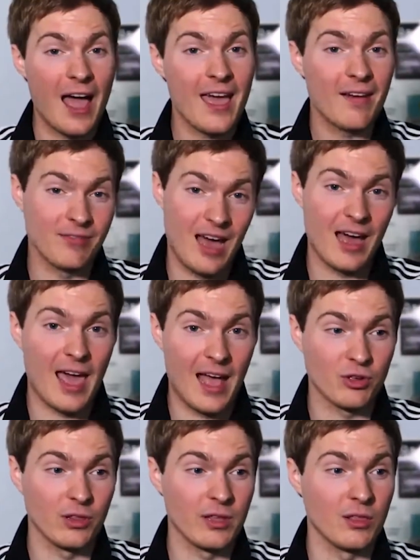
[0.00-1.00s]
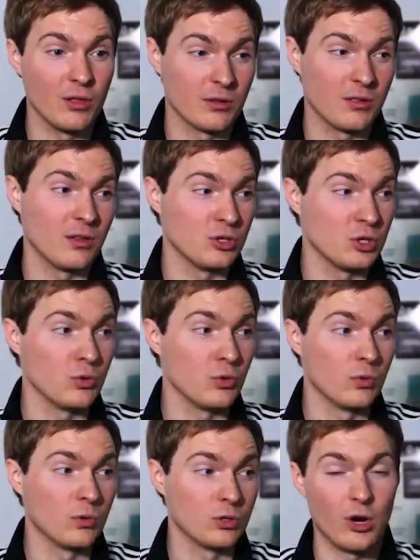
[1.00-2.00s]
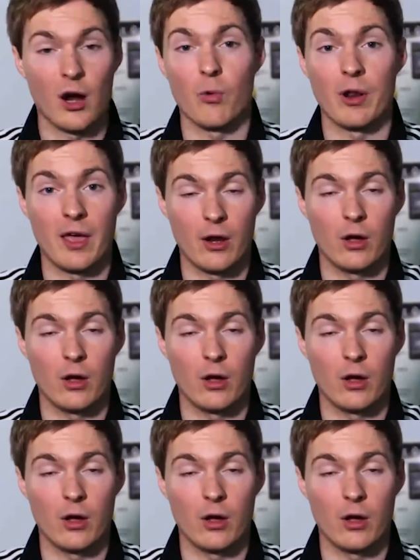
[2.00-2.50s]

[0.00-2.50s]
I have not actually looked into Darwin at